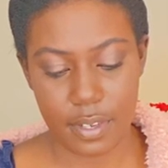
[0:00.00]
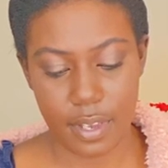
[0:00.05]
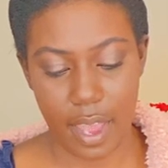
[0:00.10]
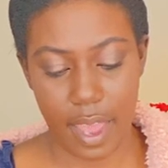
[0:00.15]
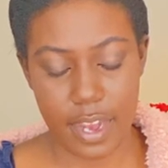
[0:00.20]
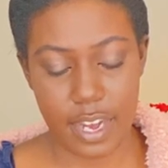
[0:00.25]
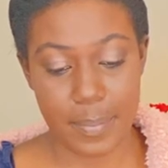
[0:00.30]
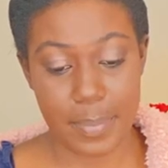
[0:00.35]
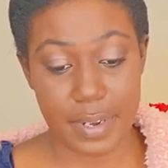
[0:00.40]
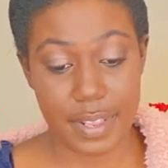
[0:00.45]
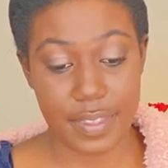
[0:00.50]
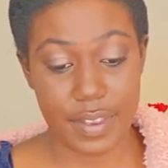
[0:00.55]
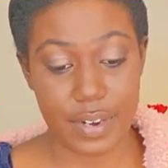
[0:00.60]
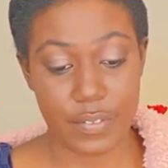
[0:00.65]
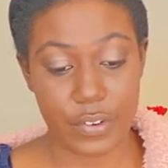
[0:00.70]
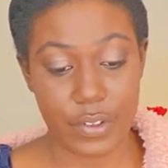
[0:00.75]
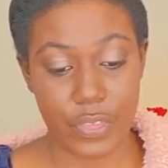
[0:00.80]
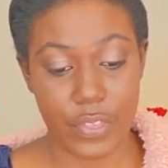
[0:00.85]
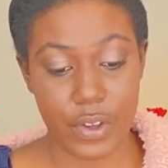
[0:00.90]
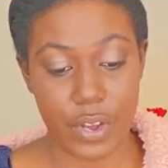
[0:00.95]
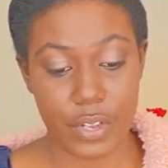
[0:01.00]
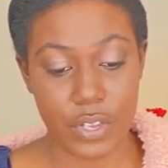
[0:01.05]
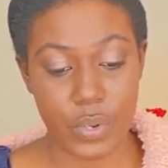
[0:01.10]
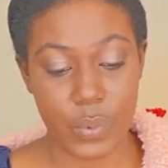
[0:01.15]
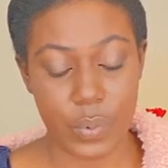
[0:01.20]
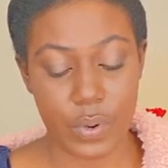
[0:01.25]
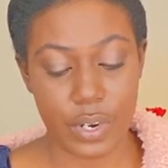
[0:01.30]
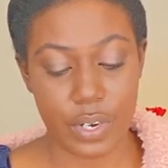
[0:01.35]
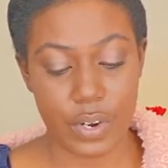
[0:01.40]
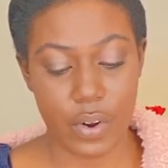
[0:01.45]
Anybody that ever thought you
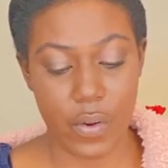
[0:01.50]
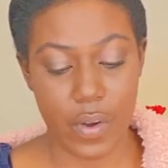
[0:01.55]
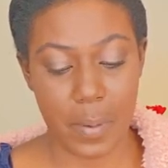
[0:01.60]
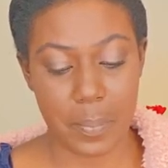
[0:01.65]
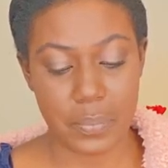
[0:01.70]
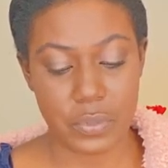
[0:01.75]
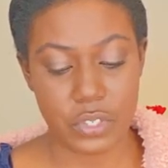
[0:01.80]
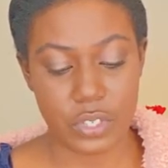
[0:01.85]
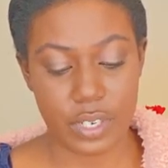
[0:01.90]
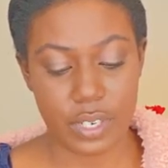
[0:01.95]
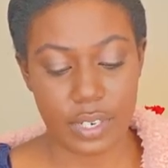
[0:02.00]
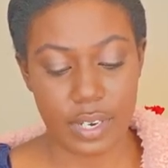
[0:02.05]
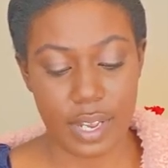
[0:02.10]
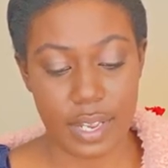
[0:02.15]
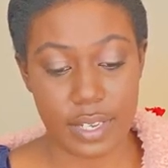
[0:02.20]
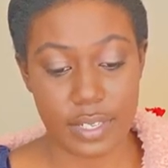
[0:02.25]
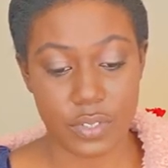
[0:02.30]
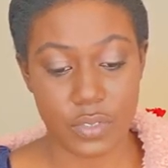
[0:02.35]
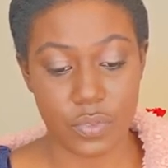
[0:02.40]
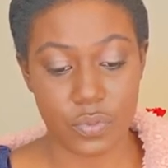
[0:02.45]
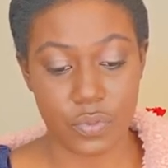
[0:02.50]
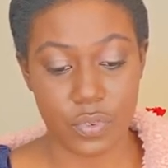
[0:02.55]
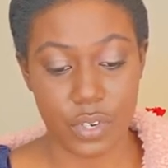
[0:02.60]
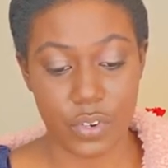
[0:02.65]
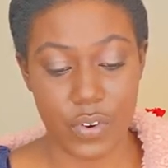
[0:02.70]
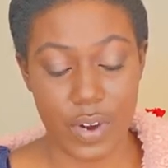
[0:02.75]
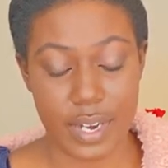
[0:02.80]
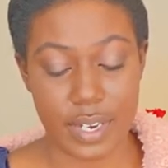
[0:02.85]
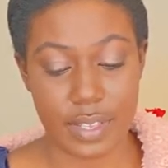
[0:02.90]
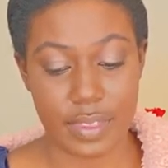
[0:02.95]
were an option has
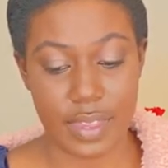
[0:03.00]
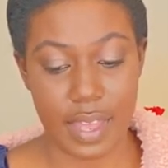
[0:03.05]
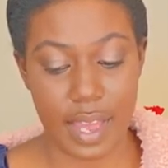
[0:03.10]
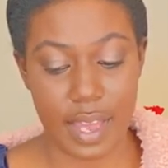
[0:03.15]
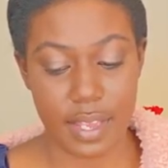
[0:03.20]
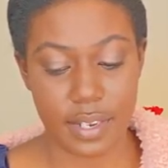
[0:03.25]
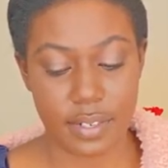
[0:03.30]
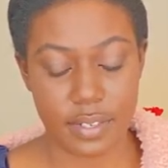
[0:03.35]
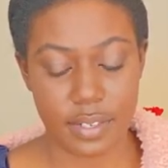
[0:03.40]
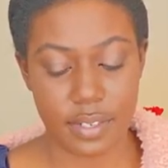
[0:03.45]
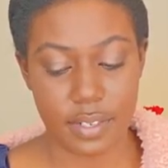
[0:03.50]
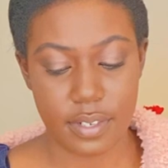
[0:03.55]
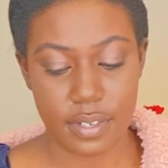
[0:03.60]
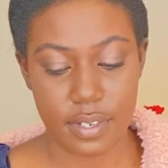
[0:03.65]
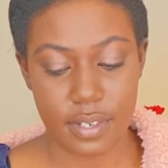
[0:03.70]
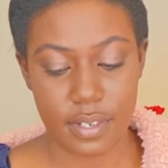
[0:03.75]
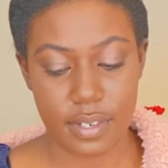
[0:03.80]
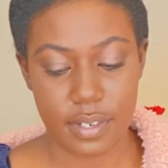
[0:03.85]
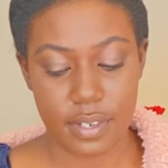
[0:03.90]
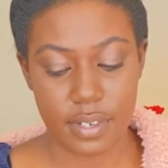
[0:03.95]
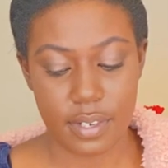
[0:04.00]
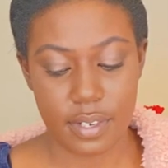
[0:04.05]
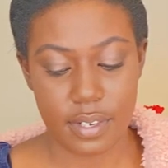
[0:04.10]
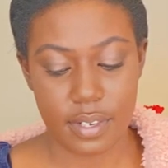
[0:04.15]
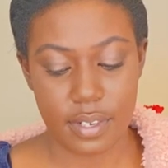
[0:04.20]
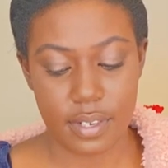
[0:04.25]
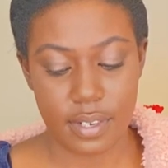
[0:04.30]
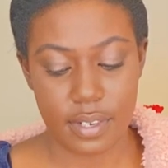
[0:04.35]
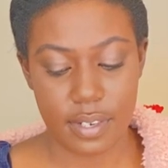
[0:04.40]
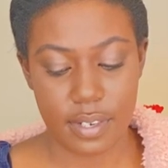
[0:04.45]
regretted that,
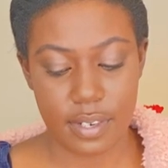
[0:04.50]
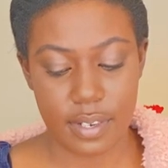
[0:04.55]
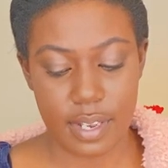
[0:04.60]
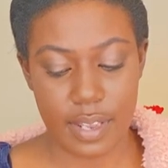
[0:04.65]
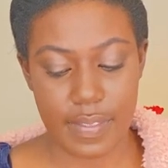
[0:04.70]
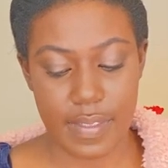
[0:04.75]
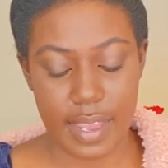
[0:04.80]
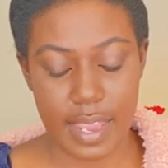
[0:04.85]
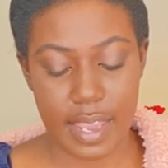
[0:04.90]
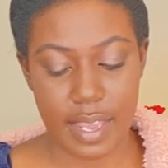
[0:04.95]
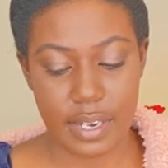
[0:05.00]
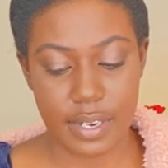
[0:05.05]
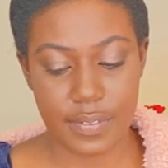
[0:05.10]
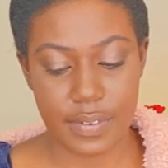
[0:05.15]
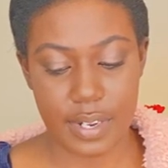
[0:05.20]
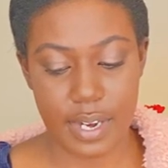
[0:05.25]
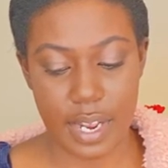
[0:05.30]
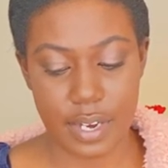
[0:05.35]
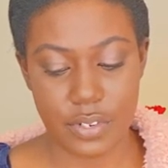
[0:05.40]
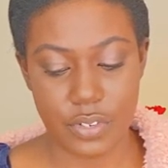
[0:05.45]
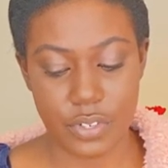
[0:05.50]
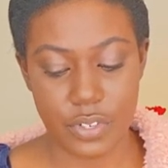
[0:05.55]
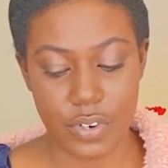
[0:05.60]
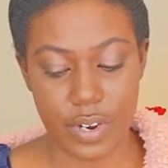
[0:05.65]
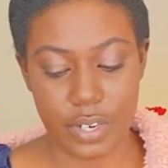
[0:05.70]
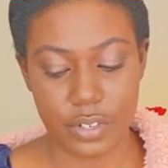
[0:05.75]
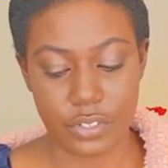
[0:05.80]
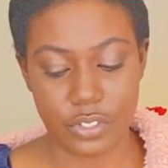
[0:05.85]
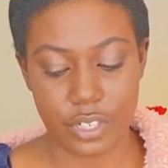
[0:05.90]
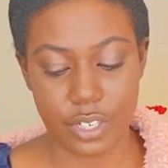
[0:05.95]
and they can't even enter your
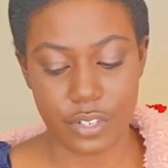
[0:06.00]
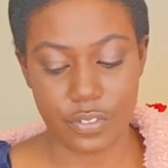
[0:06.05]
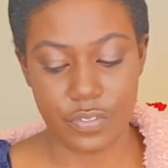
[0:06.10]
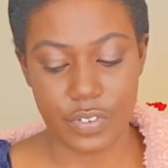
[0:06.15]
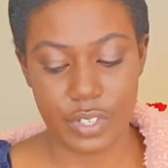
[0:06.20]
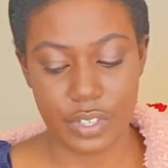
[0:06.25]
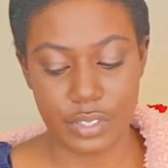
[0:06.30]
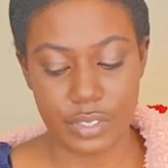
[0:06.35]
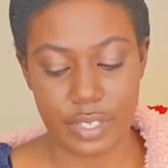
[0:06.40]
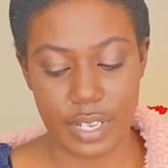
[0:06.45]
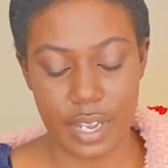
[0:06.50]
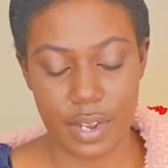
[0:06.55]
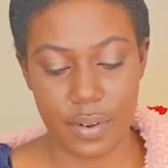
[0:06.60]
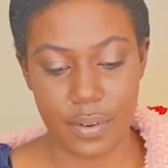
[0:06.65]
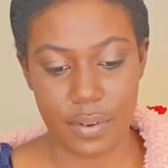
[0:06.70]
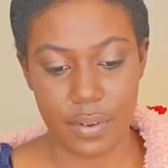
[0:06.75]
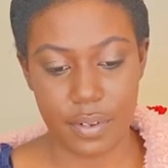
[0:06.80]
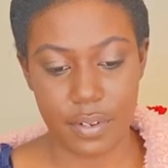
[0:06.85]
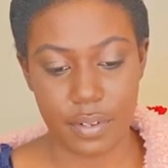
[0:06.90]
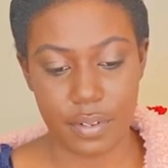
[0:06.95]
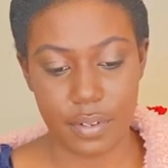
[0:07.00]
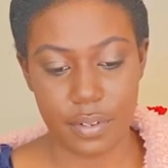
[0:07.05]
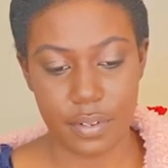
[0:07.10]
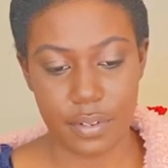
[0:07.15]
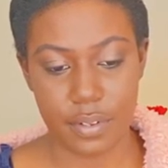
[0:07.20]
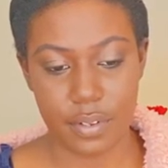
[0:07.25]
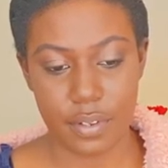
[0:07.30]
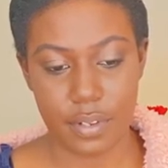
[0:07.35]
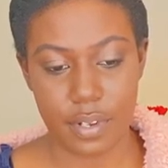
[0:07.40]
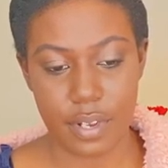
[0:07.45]
energetic field now.
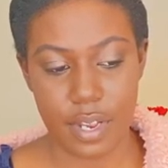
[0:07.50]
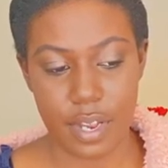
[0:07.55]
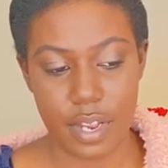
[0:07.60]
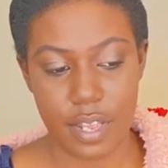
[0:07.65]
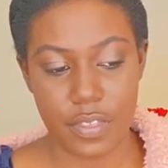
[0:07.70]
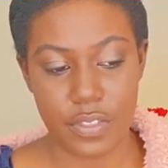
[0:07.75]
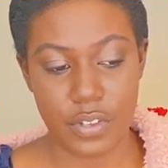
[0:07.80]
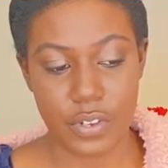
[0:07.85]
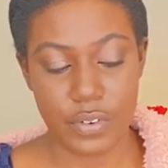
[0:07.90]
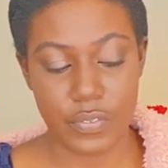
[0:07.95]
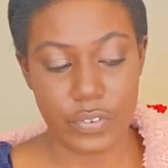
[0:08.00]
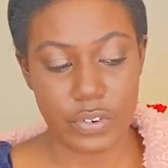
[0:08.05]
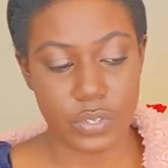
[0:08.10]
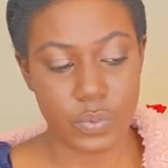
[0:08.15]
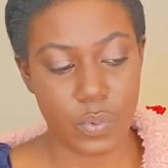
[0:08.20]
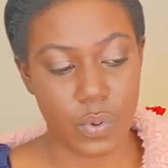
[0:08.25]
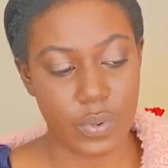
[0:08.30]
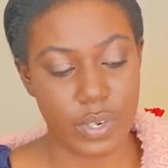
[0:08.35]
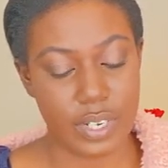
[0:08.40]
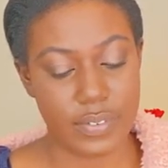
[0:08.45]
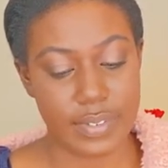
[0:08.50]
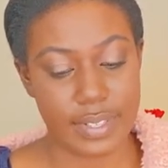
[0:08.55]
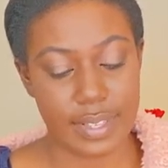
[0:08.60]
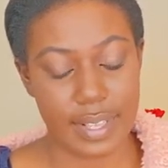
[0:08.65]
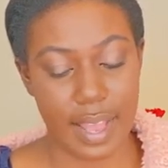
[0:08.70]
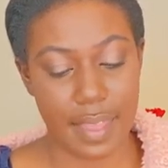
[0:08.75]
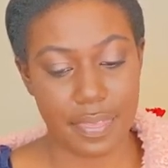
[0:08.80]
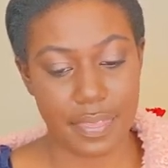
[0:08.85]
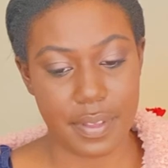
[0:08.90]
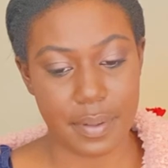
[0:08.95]
The universe won't even
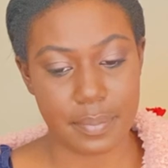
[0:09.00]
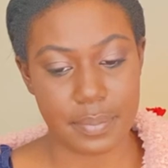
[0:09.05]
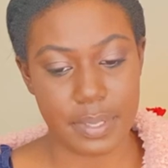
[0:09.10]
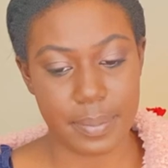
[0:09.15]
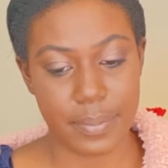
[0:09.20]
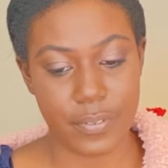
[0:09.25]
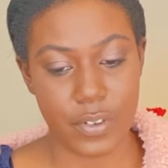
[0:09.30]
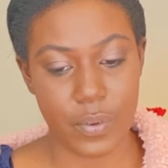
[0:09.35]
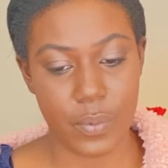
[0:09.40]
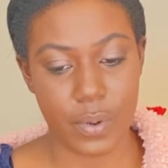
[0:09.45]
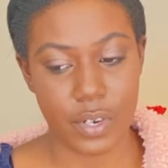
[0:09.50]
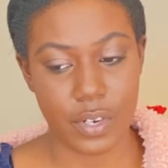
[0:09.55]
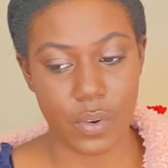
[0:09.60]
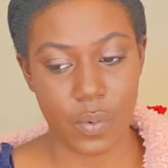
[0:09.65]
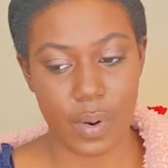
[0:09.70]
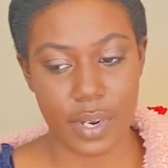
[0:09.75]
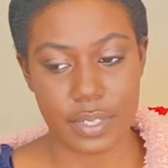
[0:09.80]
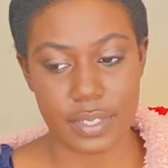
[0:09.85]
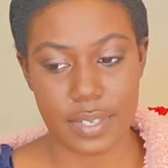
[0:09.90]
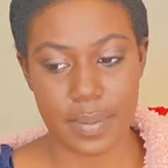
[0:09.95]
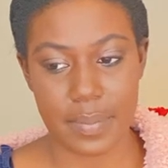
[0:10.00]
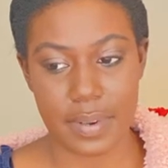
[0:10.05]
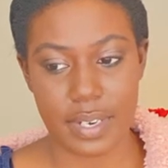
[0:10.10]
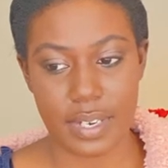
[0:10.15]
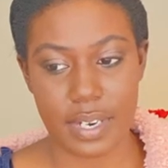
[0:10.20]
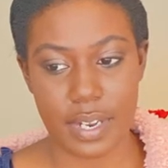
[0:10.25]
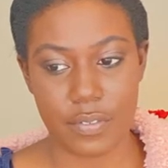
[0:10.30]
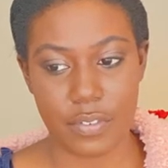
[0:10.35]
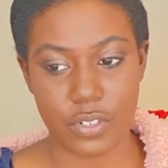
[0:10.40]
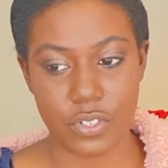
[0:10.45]
let them. Some of you wonder why somebody
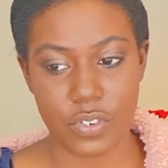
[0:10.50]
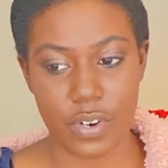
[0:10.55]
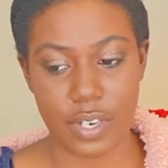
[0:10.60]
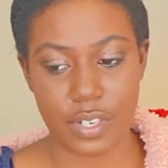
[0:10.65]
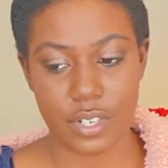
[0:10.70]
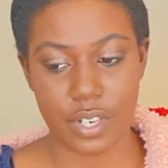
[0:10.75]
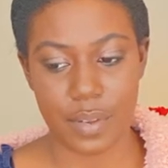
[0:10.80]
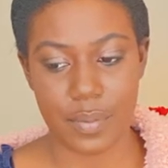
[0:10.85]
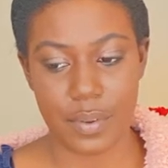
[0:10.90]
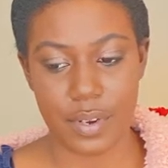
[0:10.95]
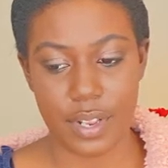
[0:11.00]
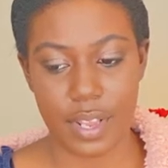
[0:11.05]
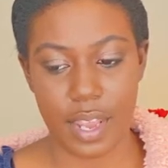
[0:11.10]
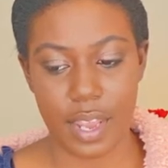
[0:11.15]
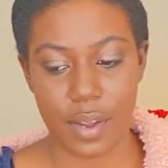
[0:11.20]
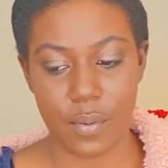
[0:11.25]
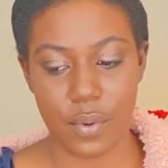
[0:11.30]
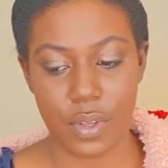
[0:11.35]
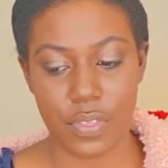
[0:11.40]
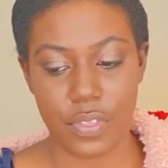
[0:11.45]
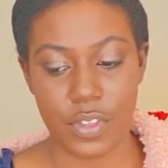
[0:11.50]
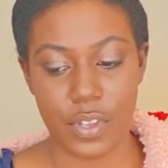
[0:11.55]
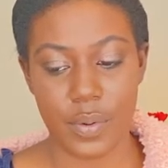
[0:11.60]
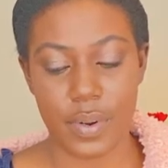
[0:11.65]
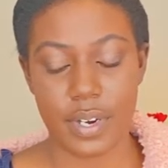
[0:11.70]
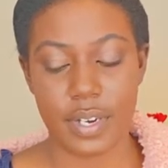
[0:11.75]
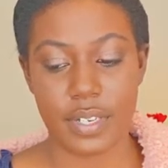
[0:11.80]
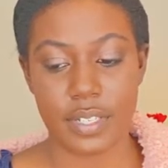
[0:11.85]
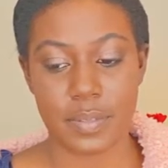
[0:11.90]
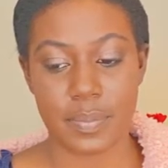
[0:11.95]
never tried to communicate with you,
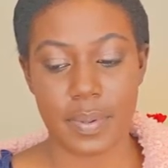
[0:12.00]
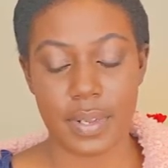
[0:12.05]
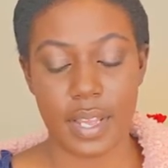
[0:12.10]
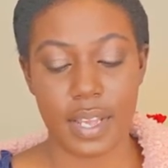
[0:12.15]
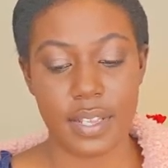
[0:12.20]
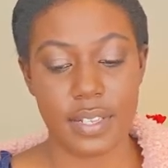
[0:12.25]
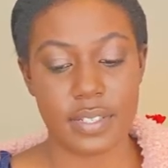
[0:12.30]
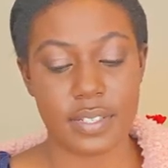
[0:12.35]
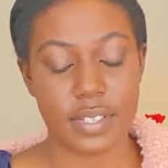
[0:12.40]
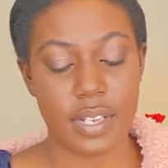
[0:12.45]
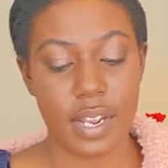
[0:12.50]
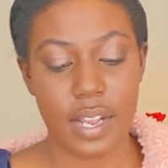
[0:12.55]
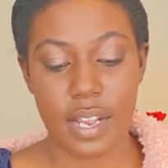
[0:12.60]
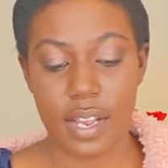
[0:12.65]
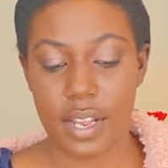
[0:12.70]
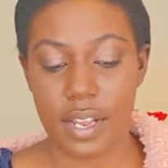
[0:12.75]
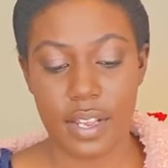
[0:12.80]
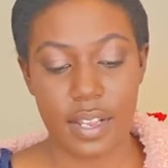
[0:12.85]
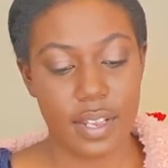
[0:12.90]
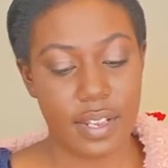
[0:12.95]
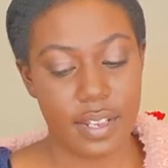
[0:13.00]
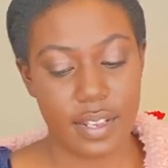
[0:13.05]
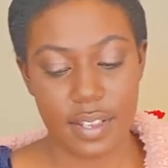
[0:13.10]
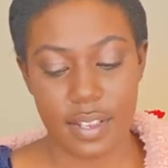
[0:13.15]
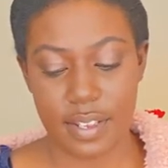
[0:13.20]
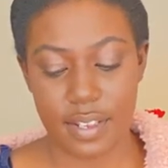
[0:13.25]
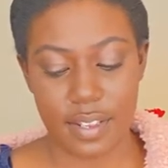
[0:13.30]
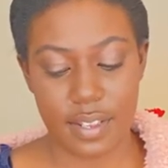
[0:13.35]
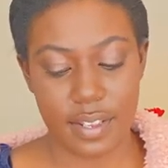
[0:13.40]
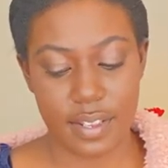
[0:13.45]
and it is because
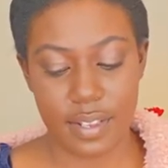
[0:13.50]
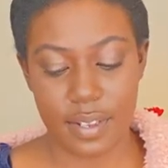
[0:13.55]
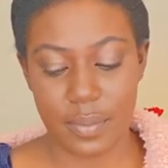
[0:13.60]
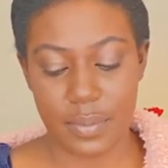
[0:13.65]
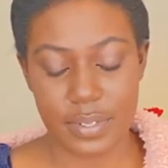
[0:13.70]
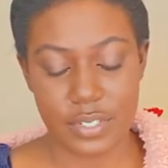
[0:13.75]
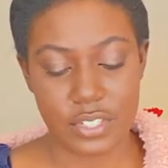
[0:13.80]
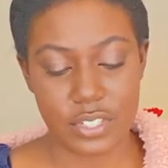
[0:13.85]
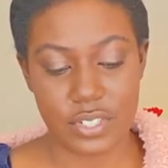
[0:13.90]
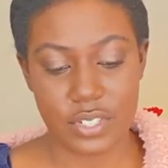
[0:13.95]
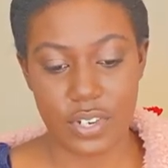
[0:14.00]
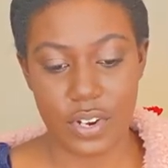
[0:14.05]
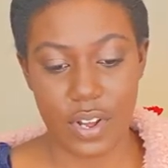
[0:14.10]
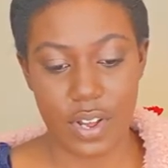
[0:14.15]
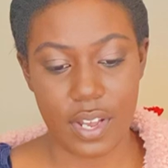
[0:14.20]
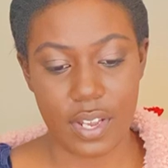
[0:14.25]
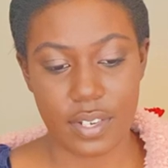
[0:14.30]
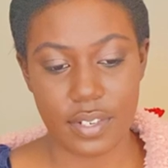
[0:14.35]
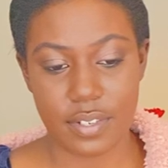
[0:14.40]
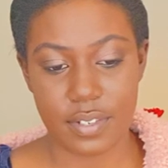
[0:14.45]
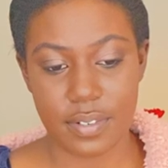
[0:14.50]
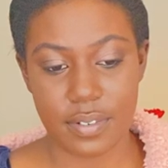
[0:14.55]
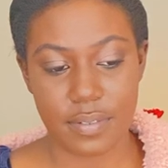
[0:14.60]
it was just not.